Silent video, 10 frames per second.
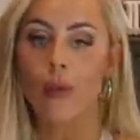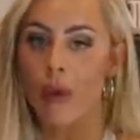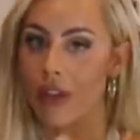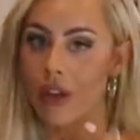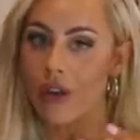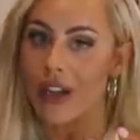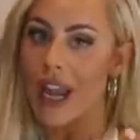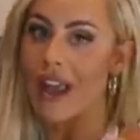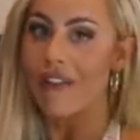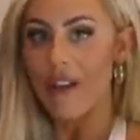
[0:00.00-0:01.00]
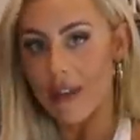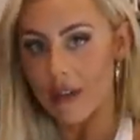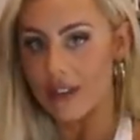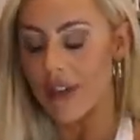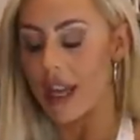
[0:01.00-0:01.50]
whether you're in a fat
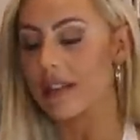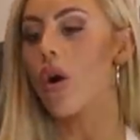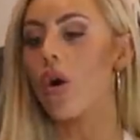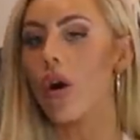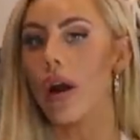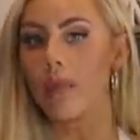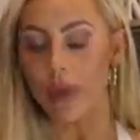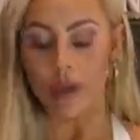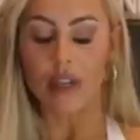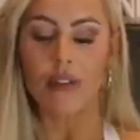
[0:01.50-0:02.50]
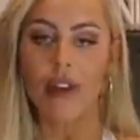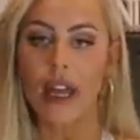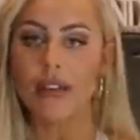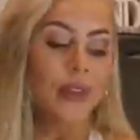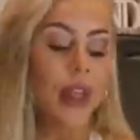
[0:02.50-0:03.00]
loss phase or a building
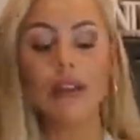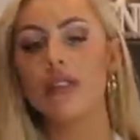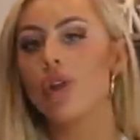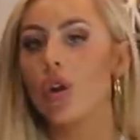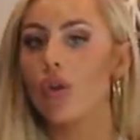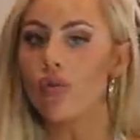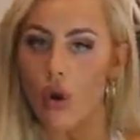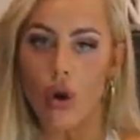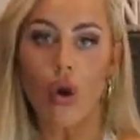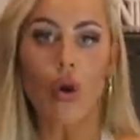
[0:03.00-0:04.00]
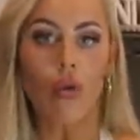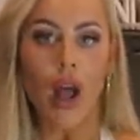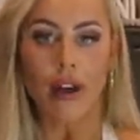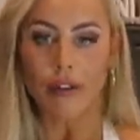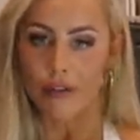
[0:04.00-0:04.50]
phase, there is no wrong or
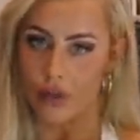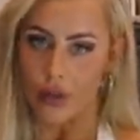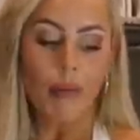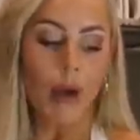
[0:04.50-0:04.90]
right food.